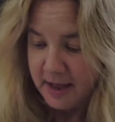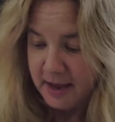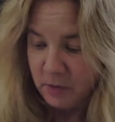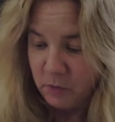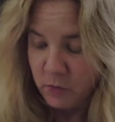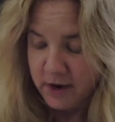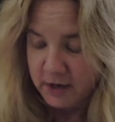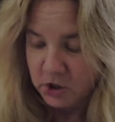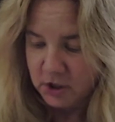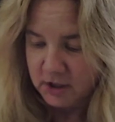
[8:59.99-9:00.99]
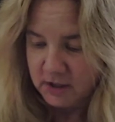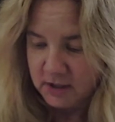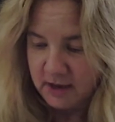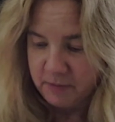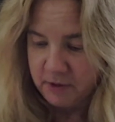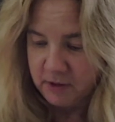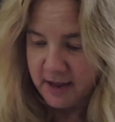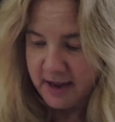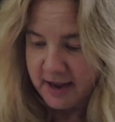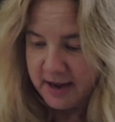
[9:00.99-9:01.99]
in which they
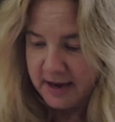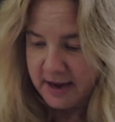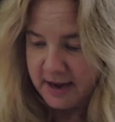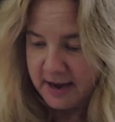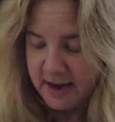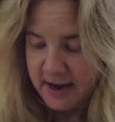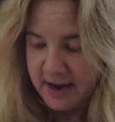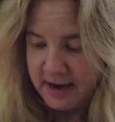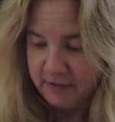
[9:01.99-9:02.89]
played Anne of